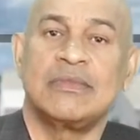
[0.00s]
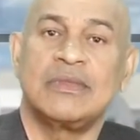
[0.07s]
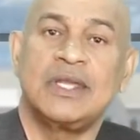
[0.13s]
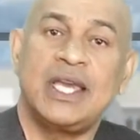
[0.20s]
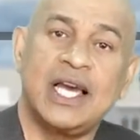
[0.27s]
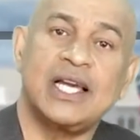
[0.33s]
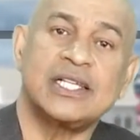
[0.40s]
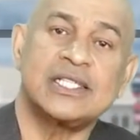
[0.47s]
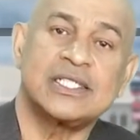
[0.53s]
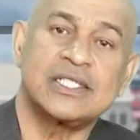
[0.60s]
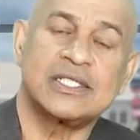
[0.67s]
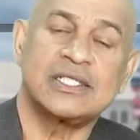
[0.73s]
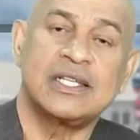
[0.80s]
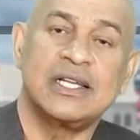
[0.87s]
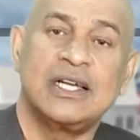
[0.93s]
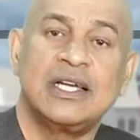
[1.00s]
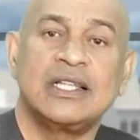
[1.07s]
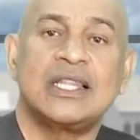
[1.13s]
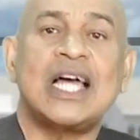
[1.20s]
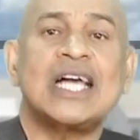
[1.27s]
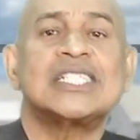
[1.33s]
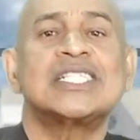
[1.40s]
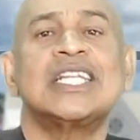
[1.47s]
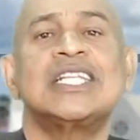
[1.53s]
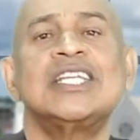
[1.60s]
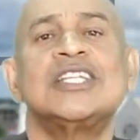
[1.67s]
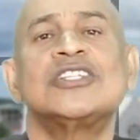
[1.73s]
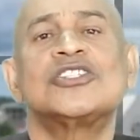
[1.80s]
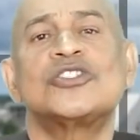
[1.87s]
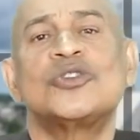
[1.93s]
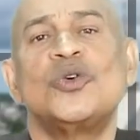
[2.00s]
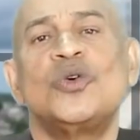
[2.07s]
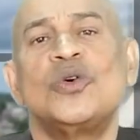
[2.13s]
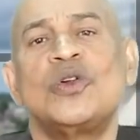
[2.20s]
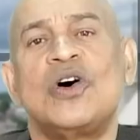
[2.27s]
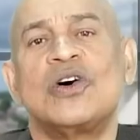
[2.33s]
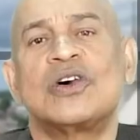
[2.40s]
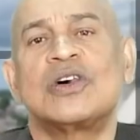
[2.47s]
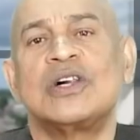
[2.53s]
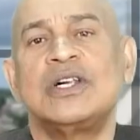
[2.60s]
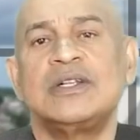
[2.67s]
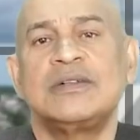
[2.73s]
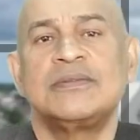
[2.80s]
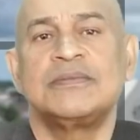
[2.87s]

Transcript: Yes, that's set in stone, uncle.